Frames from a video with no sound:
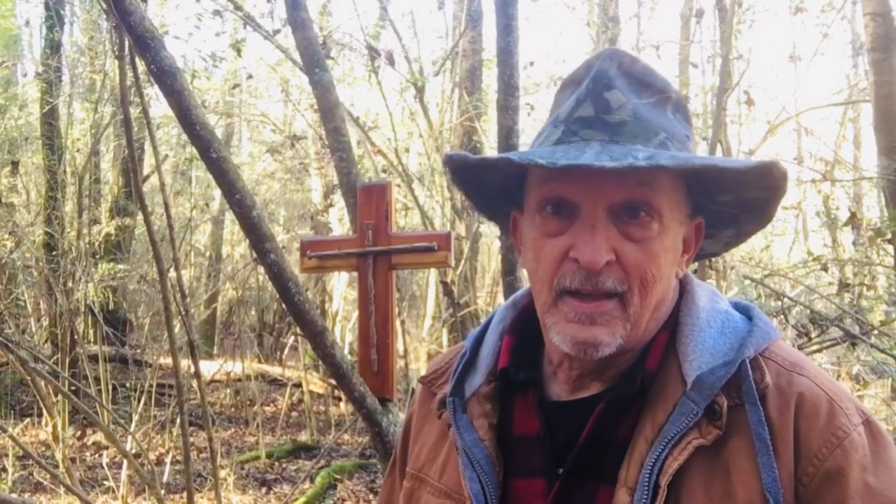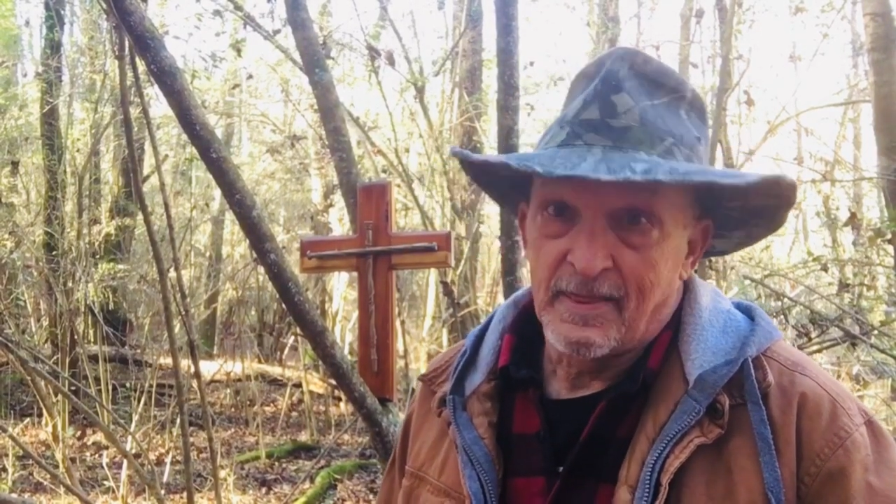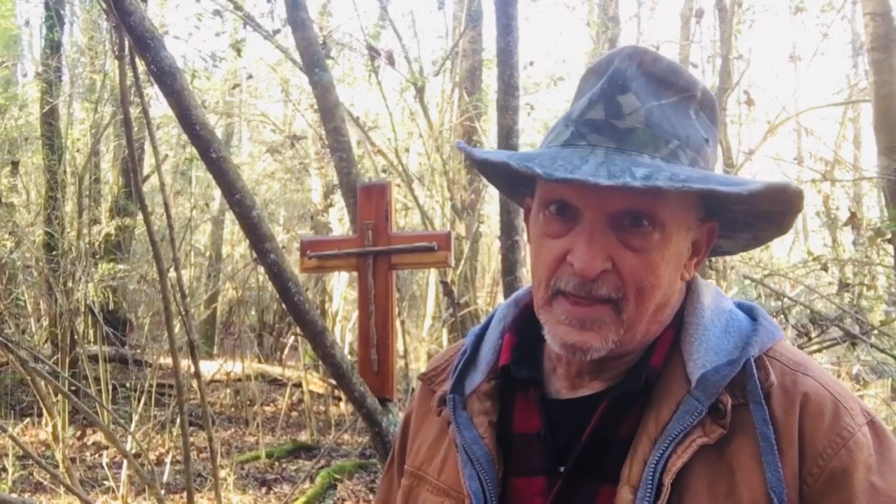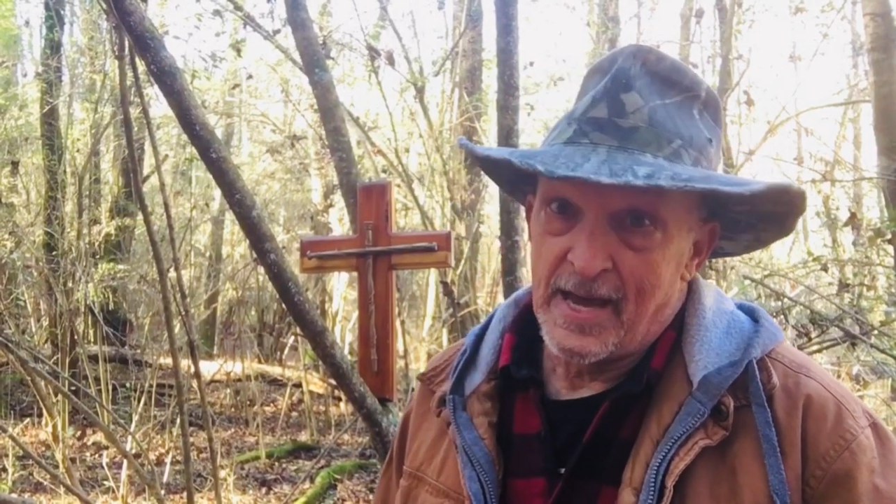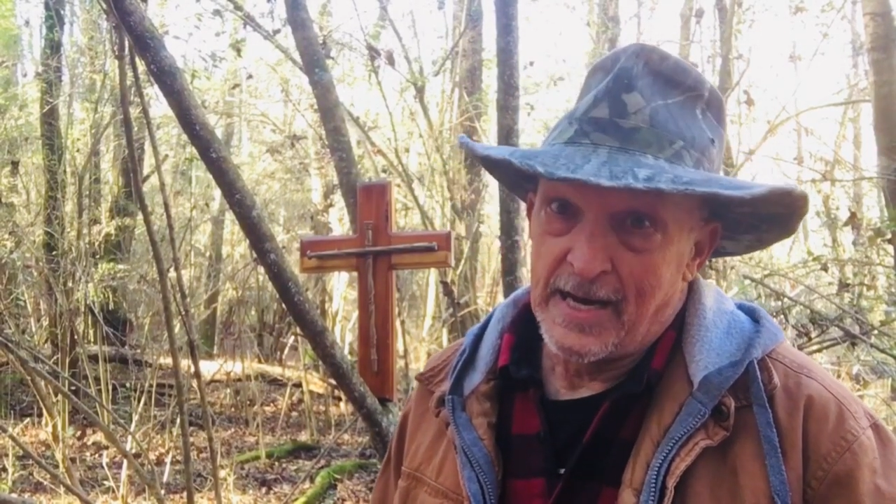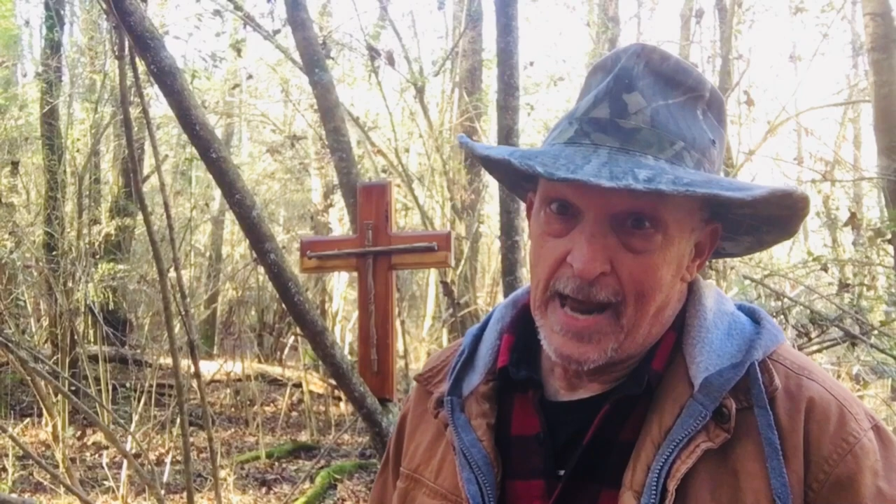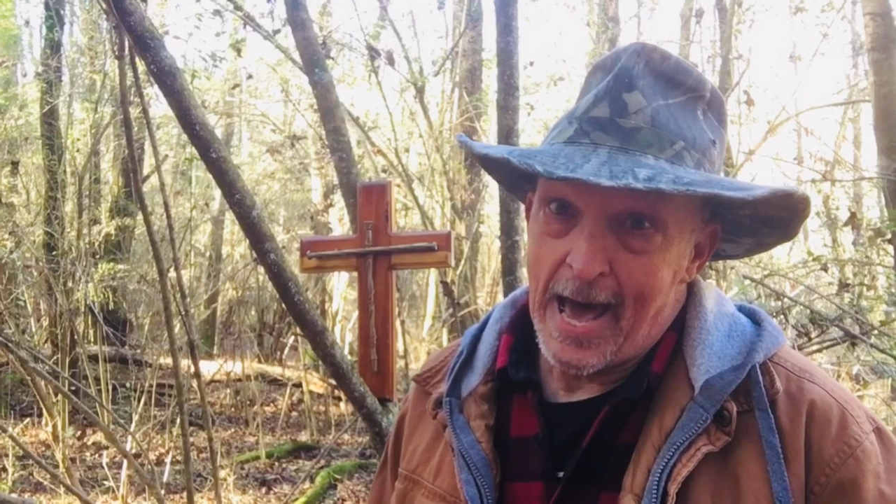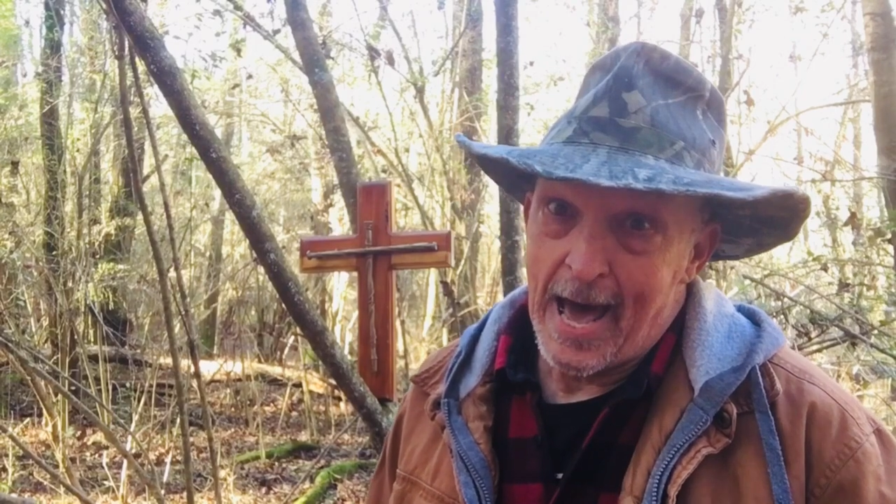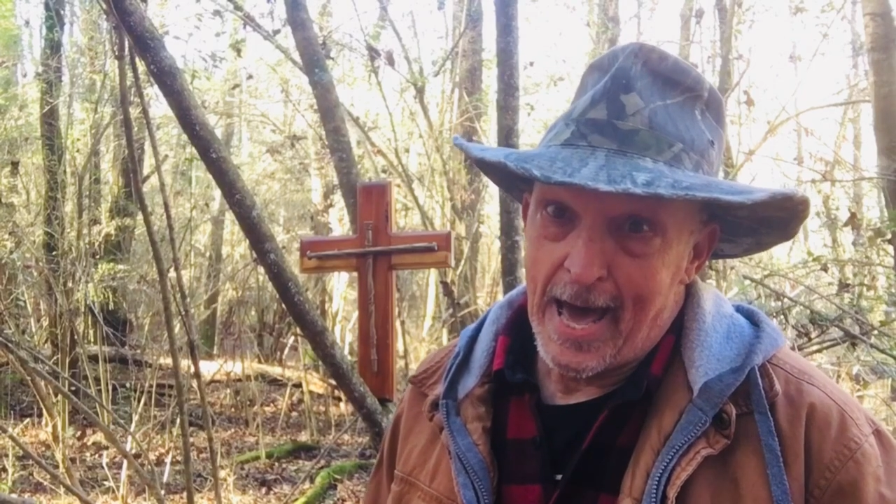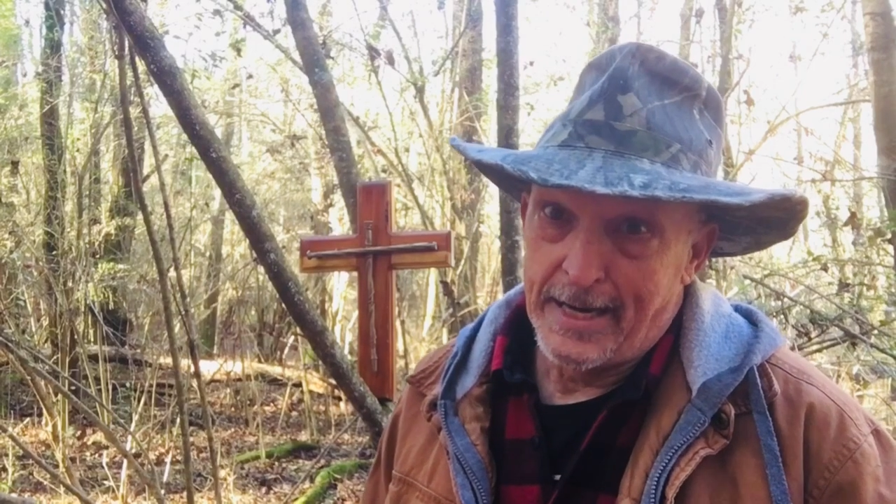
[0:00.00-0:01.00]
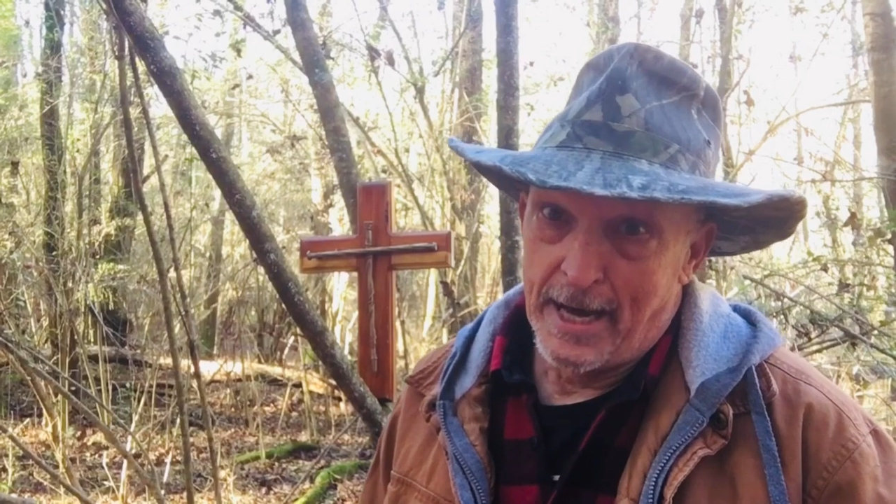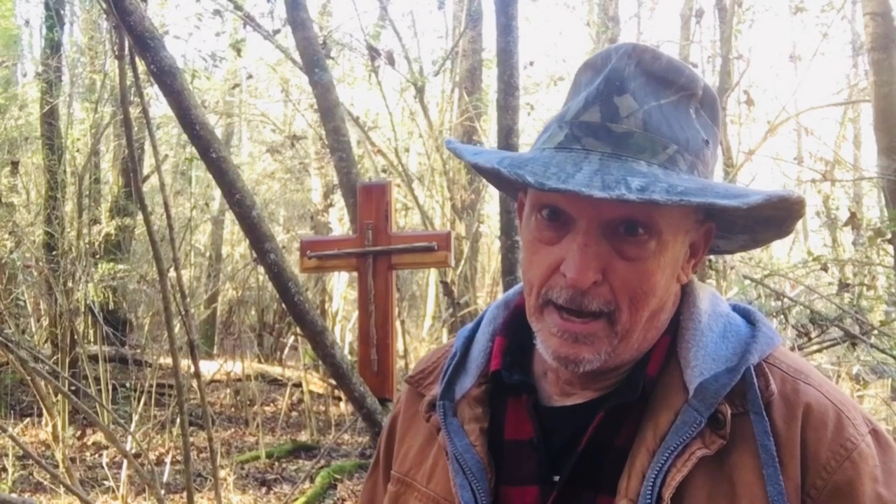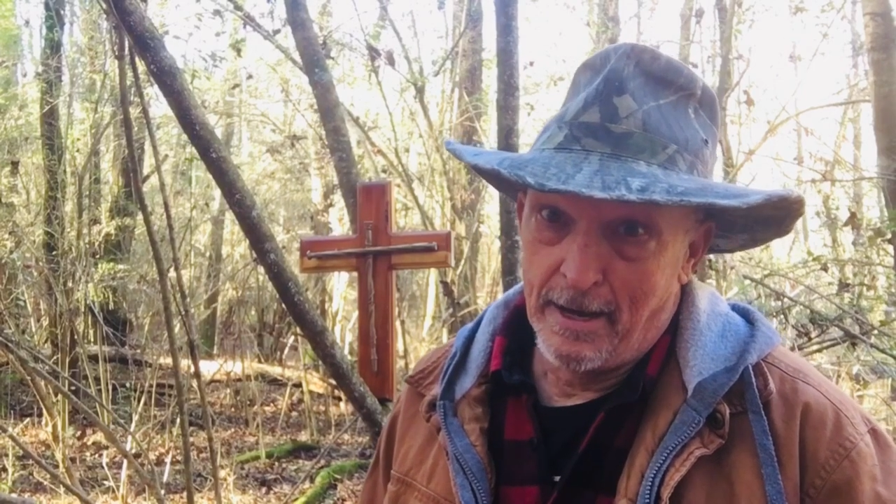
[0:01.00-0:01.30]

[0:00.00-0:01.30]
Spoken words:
They lied.